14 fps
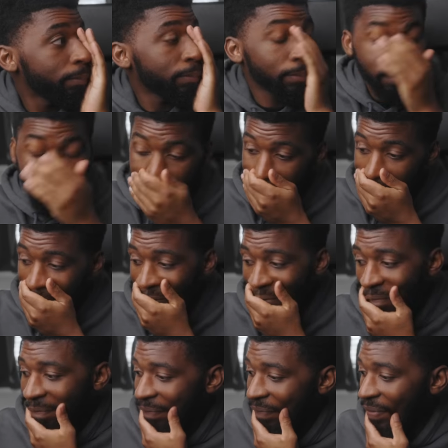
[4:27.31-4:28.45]
the window,
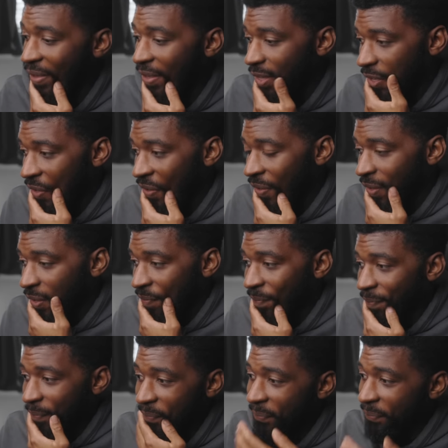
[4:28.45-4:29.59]
even though it's obviously
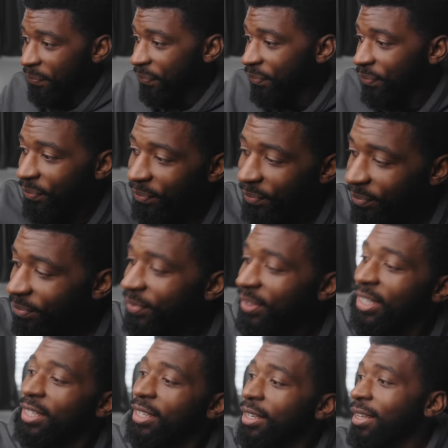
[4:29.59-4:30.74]
not. So I tried it out and see how that
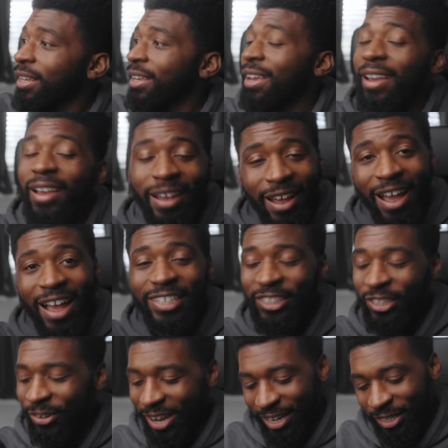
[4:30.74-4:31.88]
looks. I
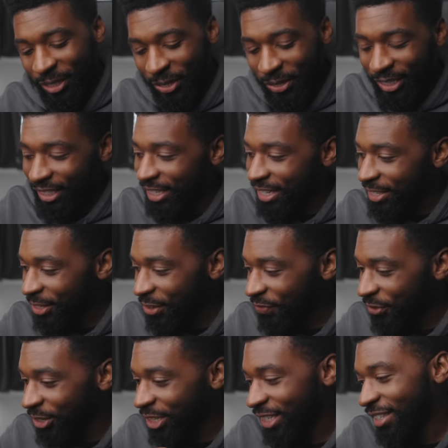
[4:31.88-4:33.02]
still gotta sell this lens,
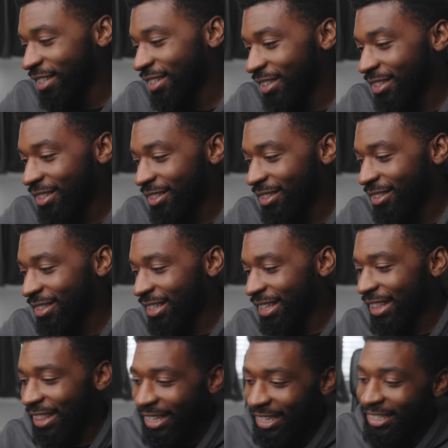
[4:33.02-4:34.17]
unfortunately.
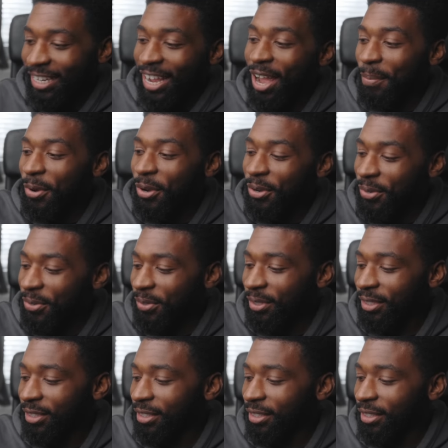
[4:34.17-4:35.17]
This combo,